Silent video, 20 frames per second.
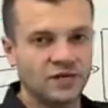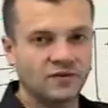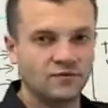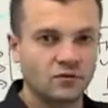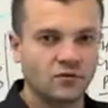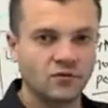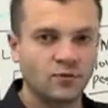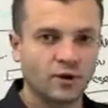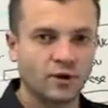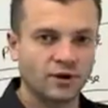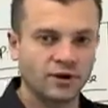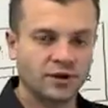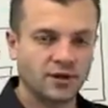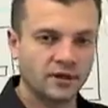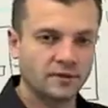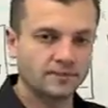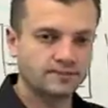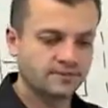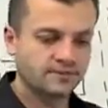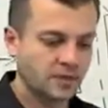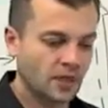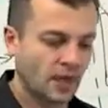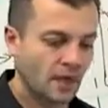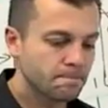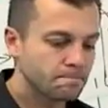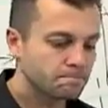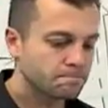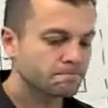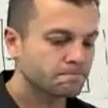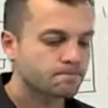level of marketing?
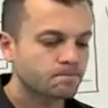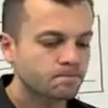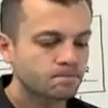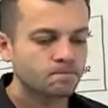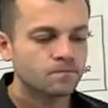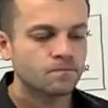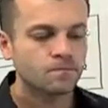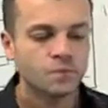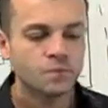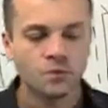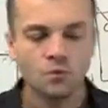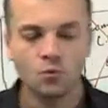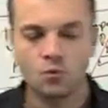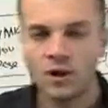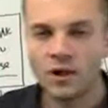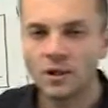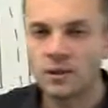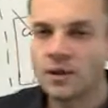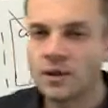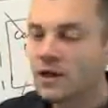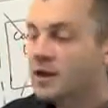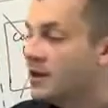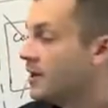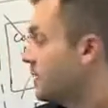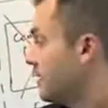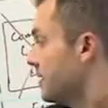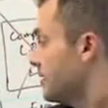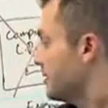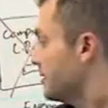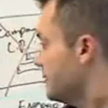Okay? Well,
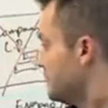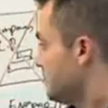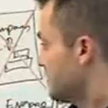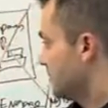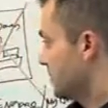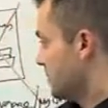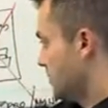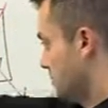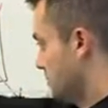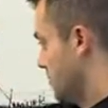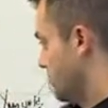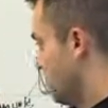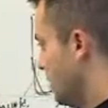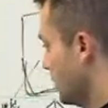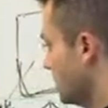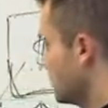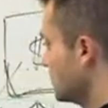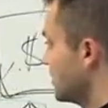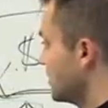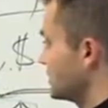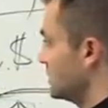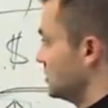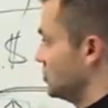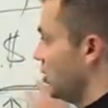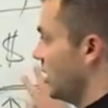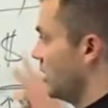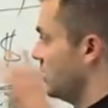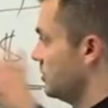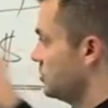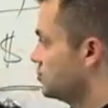the model doesn't
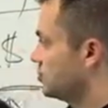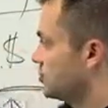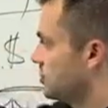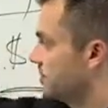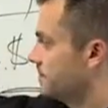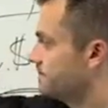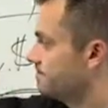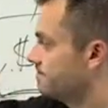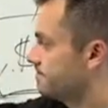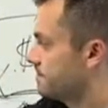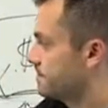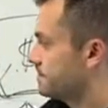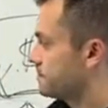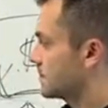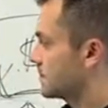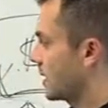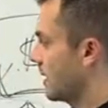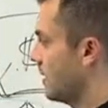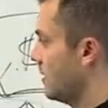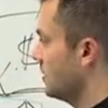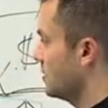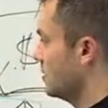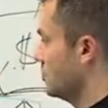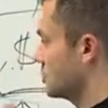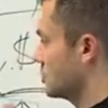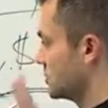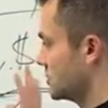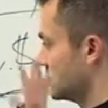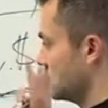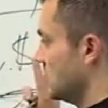change. Okay?
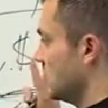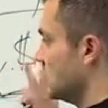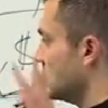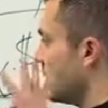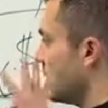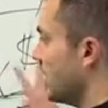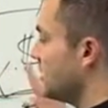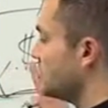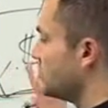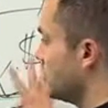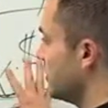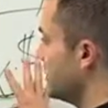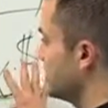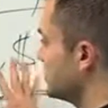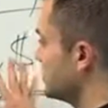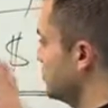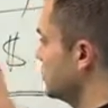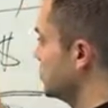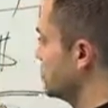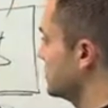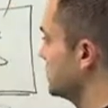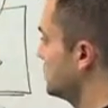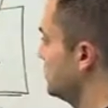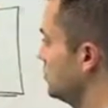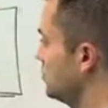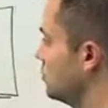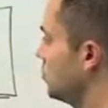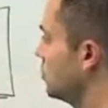You still engage this. You